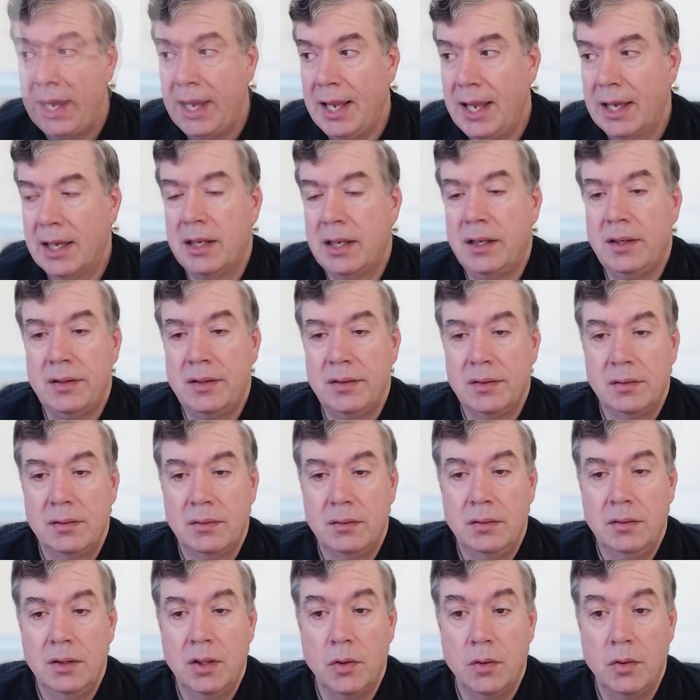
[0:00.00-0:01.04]
And
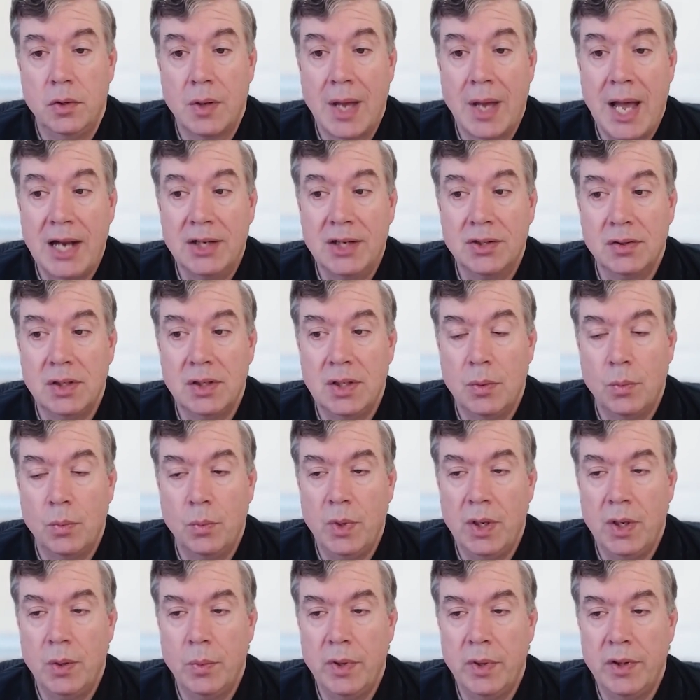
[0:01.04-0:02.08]
you actually
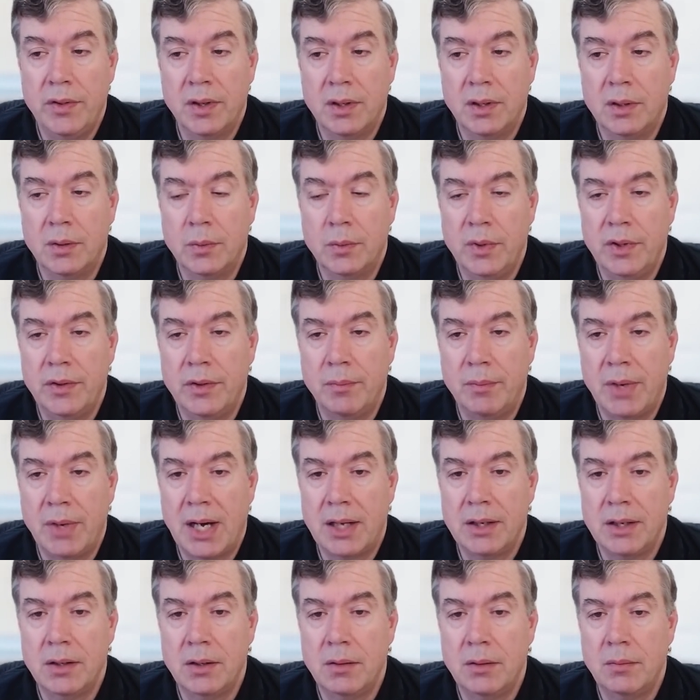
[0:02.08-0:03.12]
with the
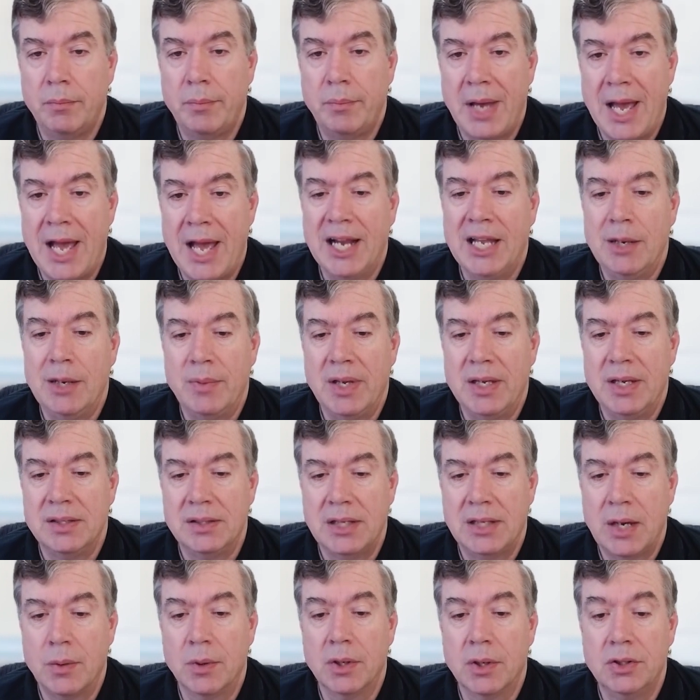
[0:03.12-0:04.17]
modern
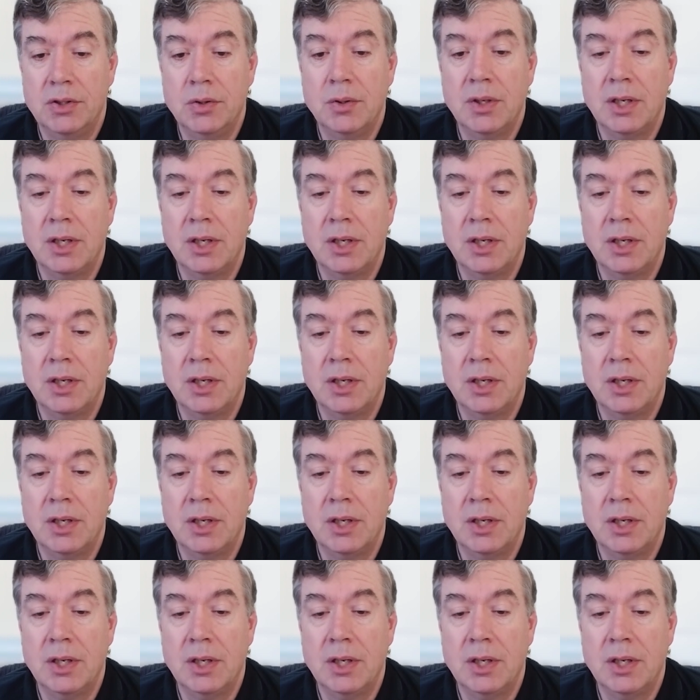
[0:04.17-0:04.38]
packet-based networks,